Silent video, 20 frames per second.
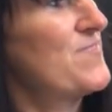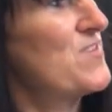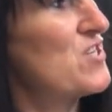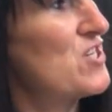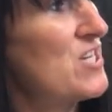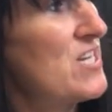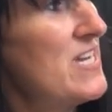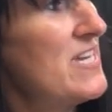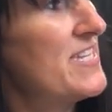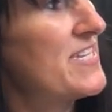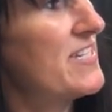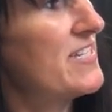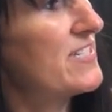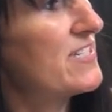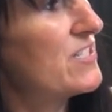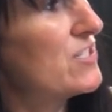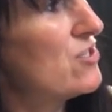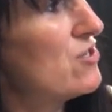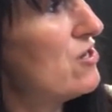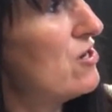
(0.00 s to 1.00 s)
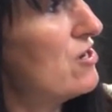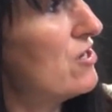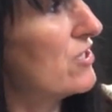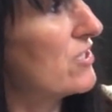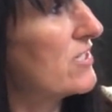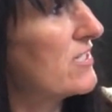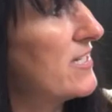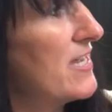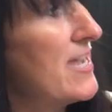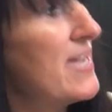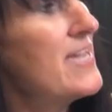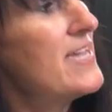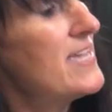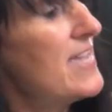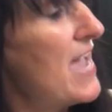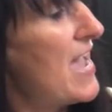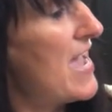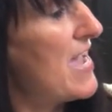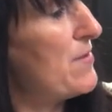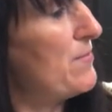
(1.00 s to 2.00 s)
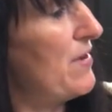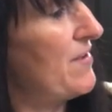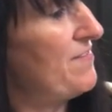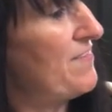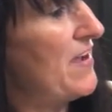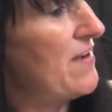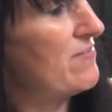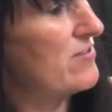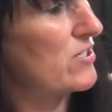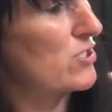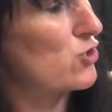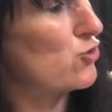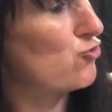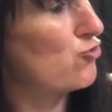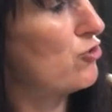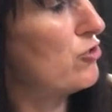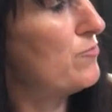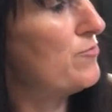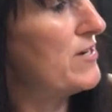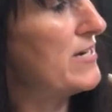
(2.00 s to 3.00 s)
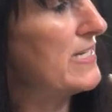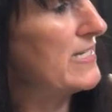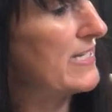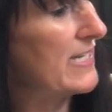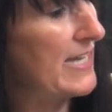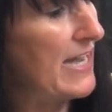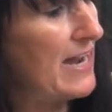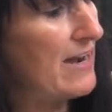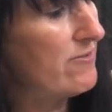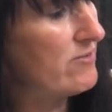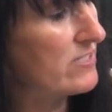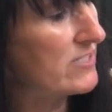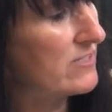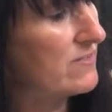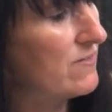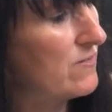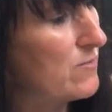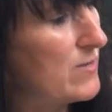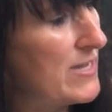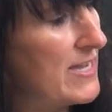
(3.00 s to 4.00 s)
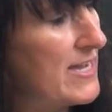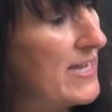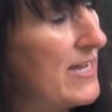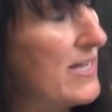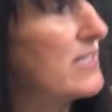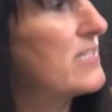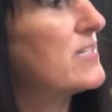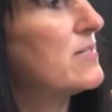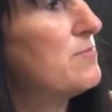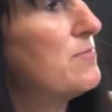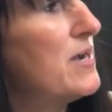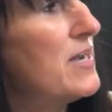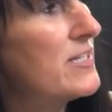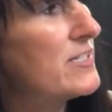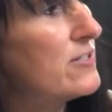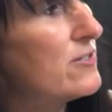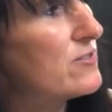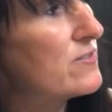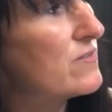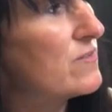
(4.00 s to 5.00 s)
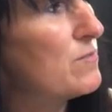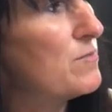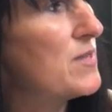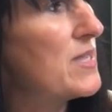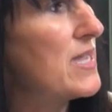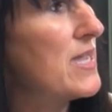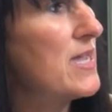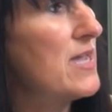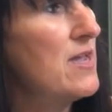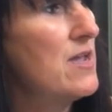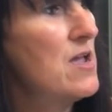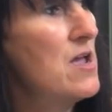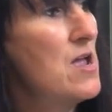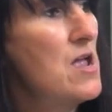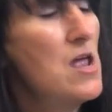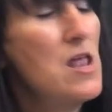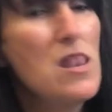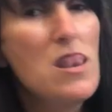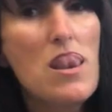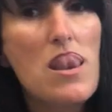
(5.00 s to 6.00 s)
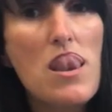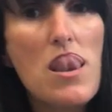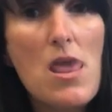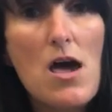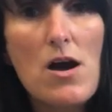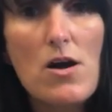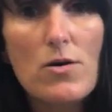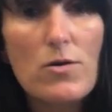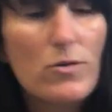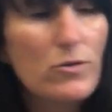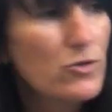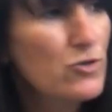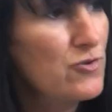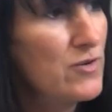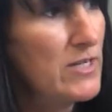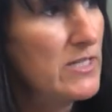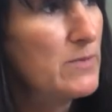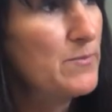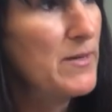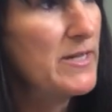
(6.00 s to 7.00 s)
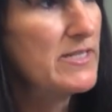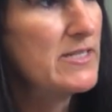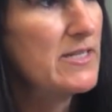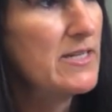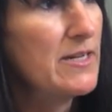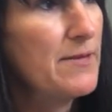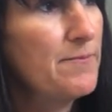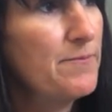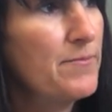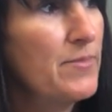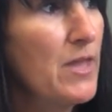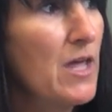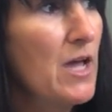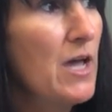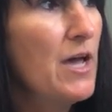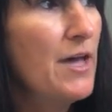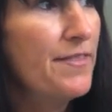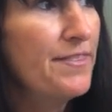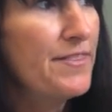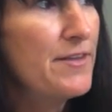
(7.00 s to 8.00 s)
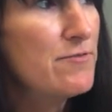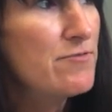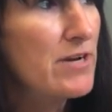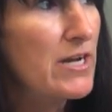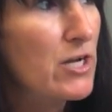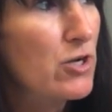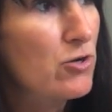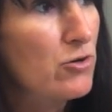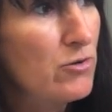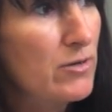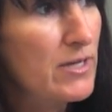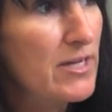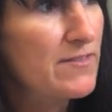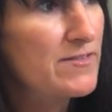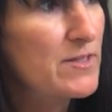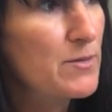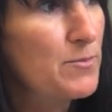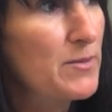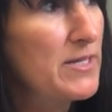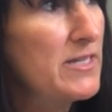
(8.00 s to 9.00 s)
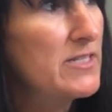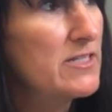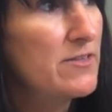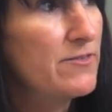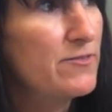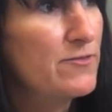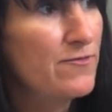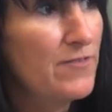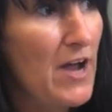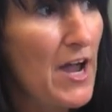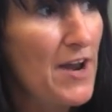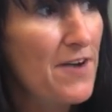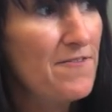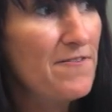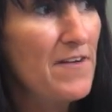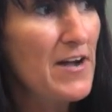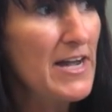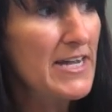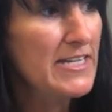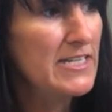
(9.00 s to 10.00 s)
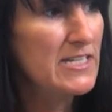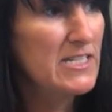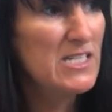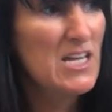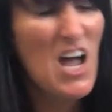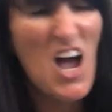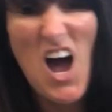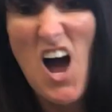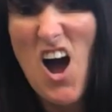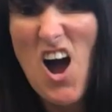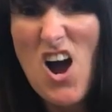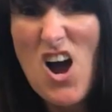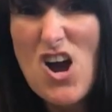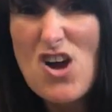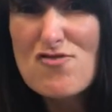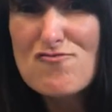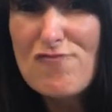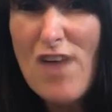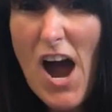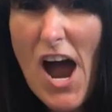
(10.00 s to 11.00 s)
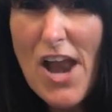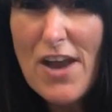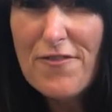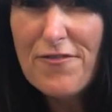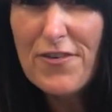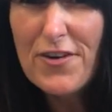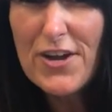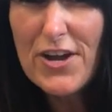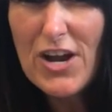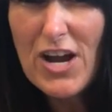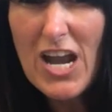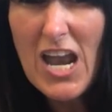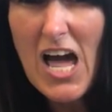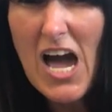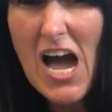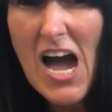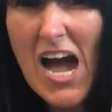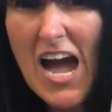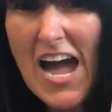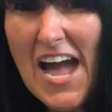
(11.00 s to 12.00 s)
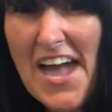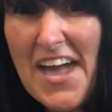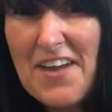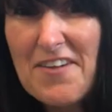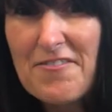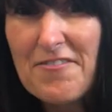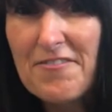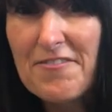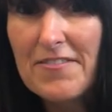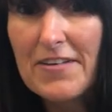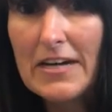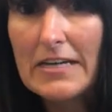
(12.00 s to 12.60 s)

She does not. Yay, my favourite strawberries and carrots for me and tomatoes for me. No trespassing. The raccoon gives a piece of advice. Run for your life.